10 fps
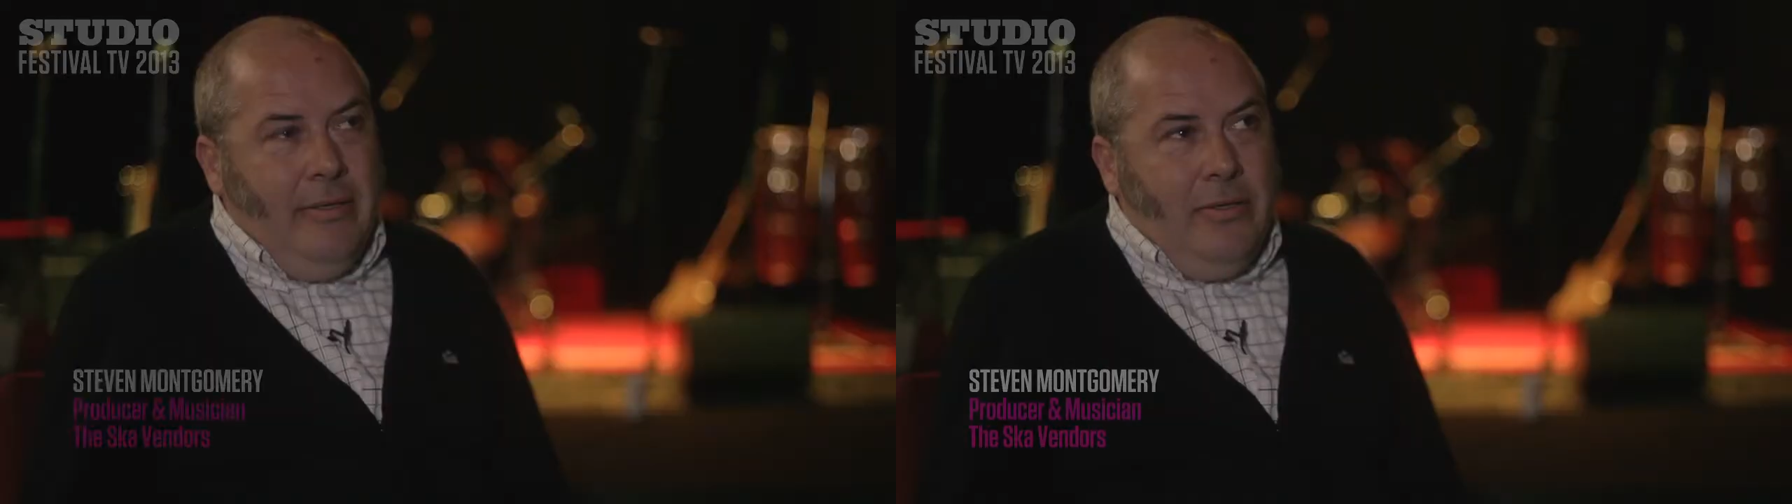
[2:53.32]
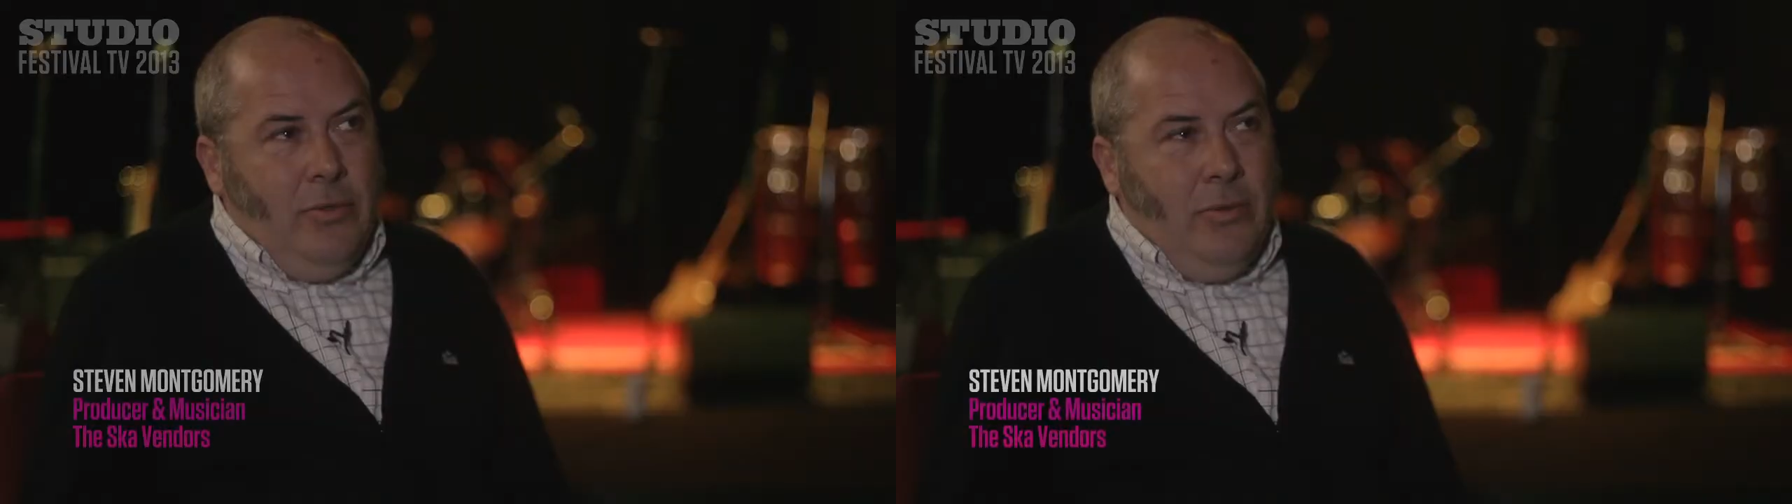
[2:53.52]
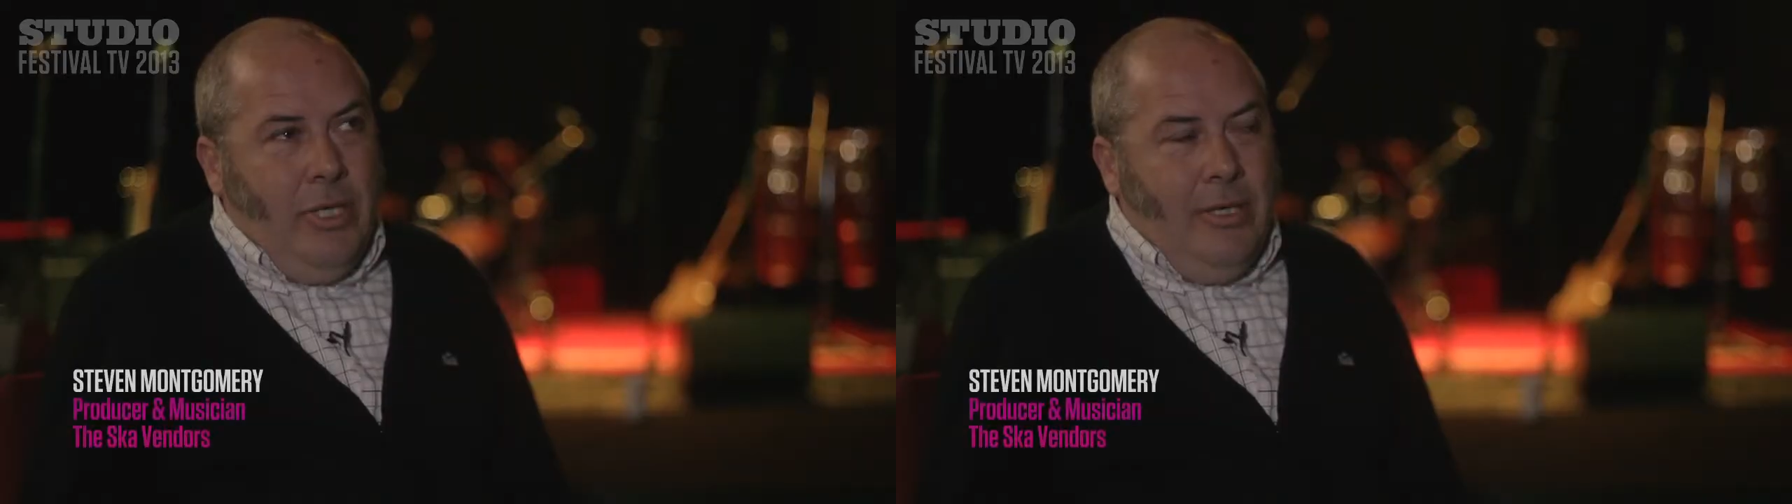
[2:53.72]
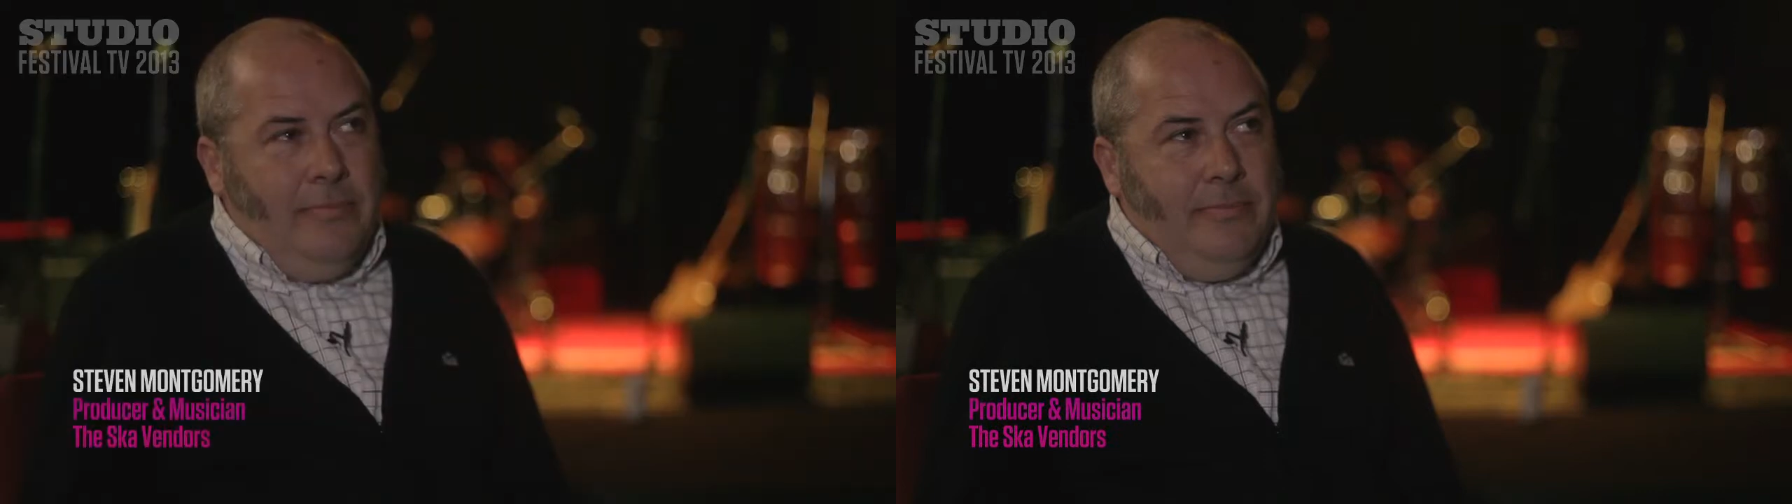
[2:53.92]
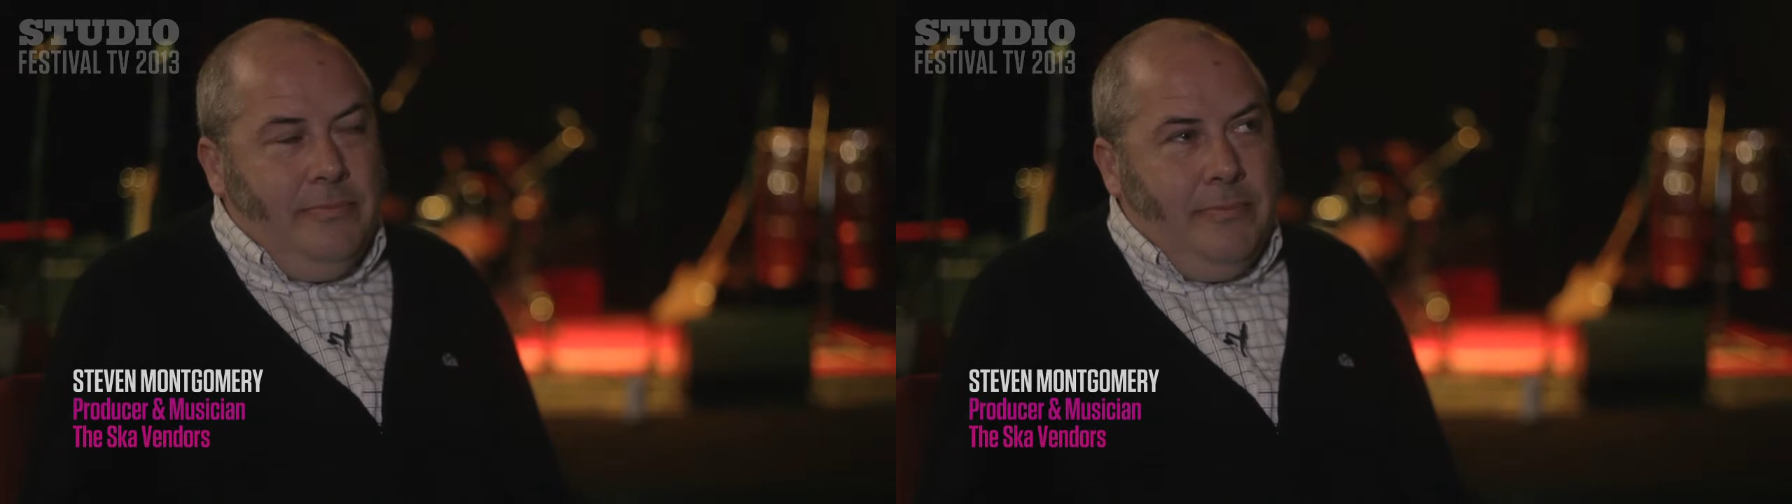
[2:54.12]
Growing up
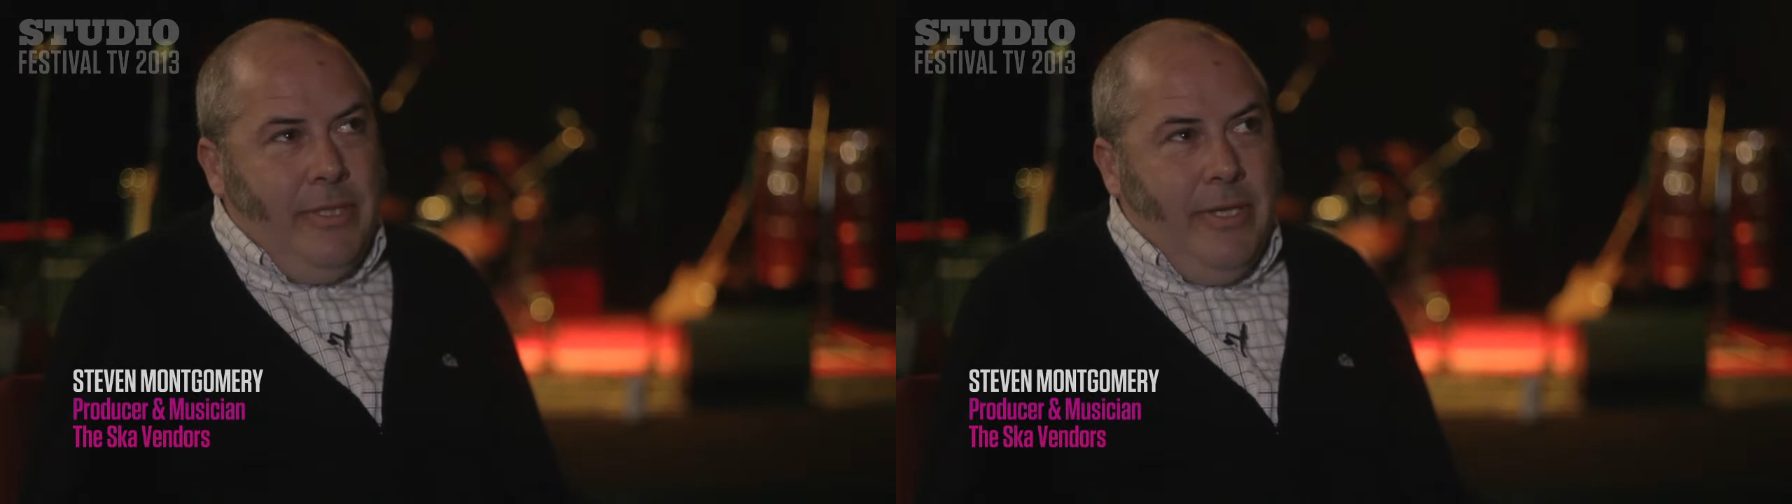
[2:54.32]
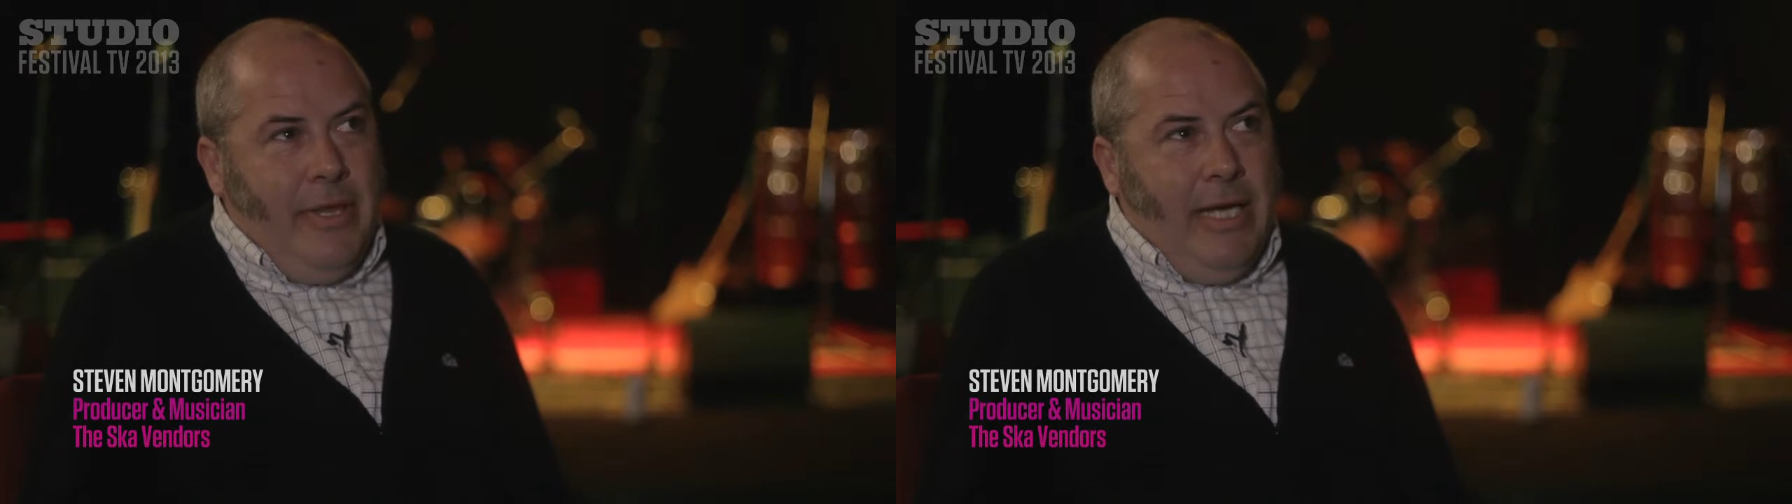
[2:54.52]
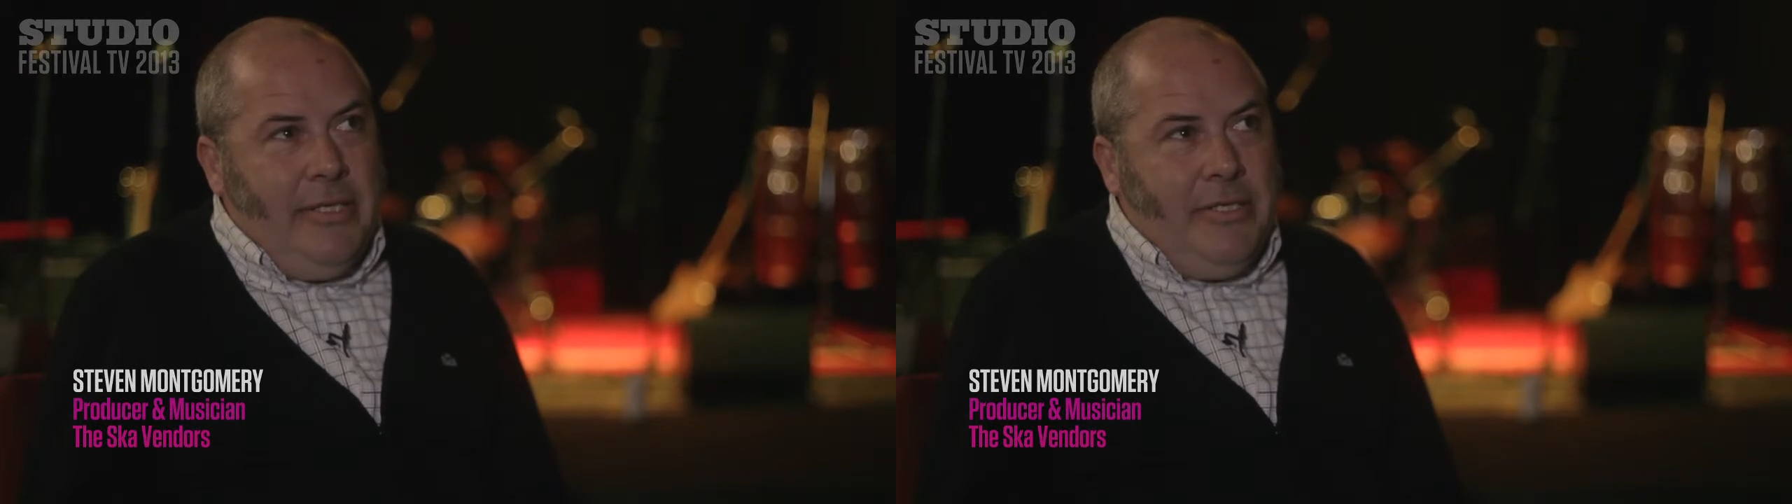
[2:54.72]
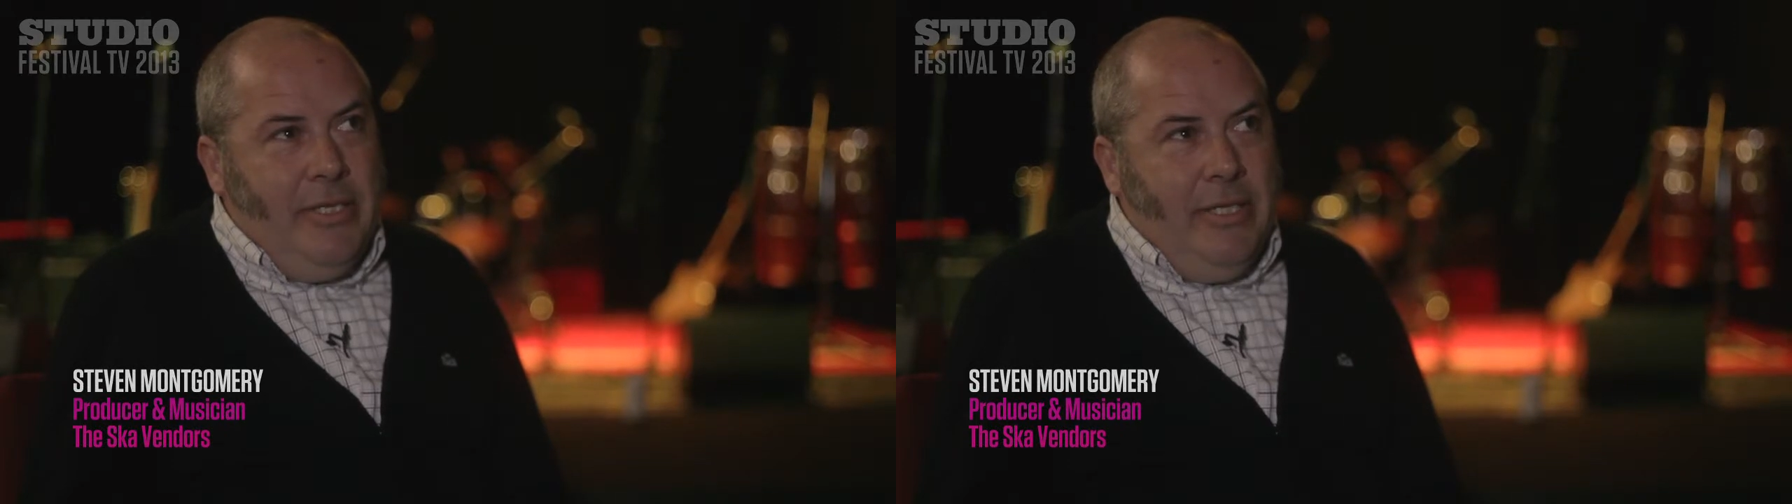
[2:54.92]
in the Thatcher